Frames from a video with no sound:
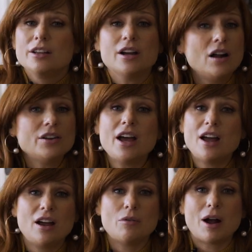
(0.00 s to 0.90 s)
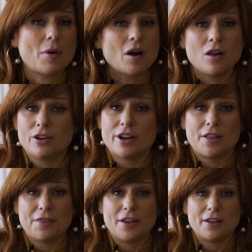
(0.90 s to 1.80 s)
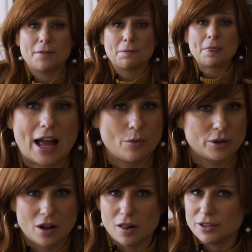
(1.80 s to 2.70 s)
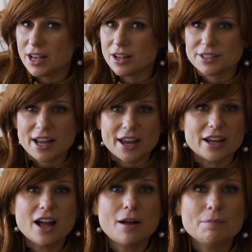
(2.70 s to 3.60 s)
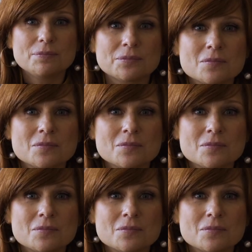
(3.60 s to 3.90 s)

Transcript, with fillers: Y'all know I'm all or nothing. I would call his house and hang up.